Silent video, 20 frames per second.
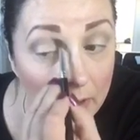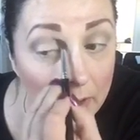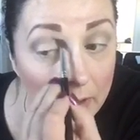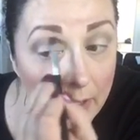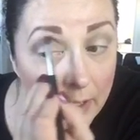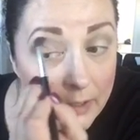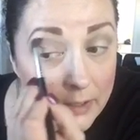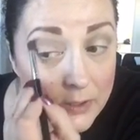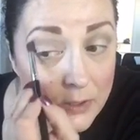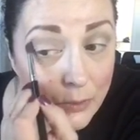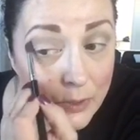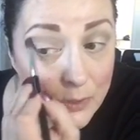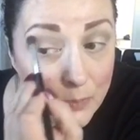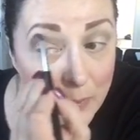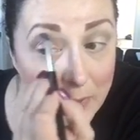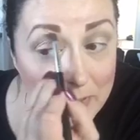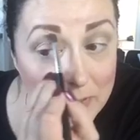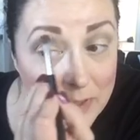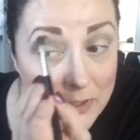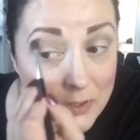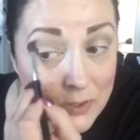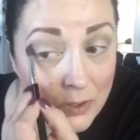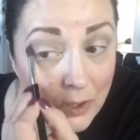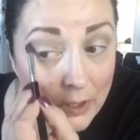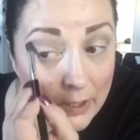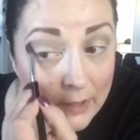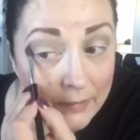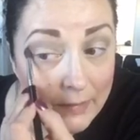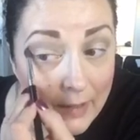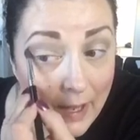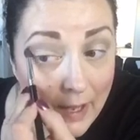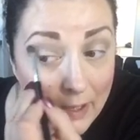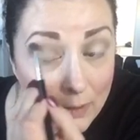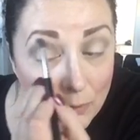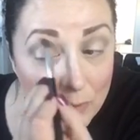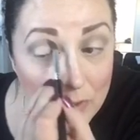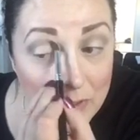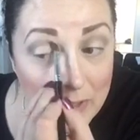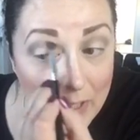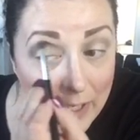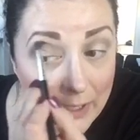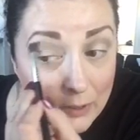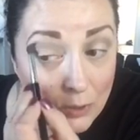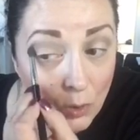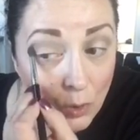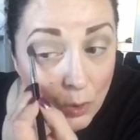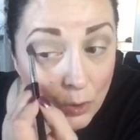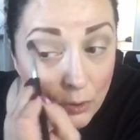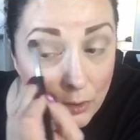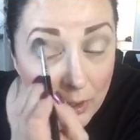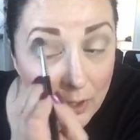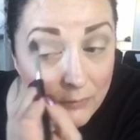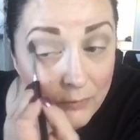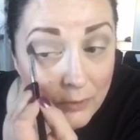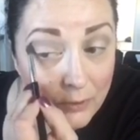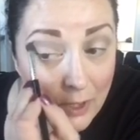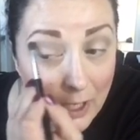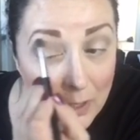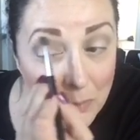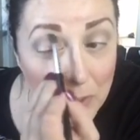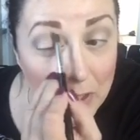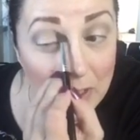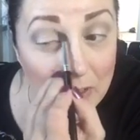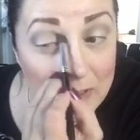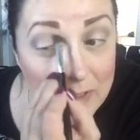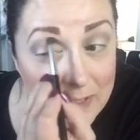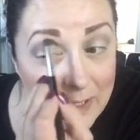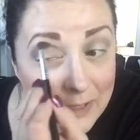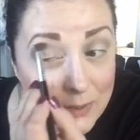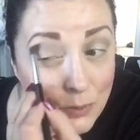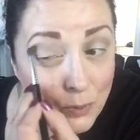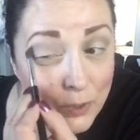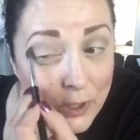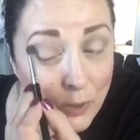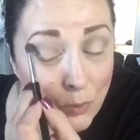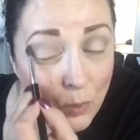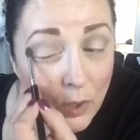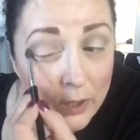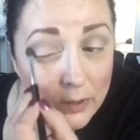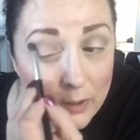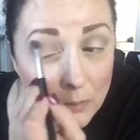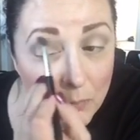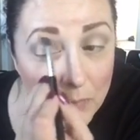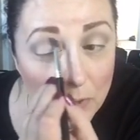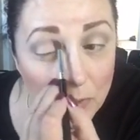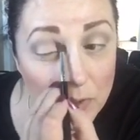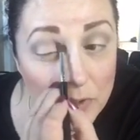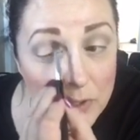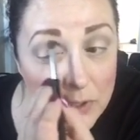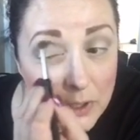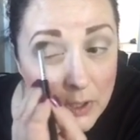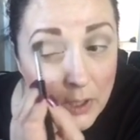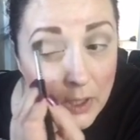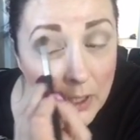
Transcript: And it's always best to start at the outside corner of your eye because that's where you want the most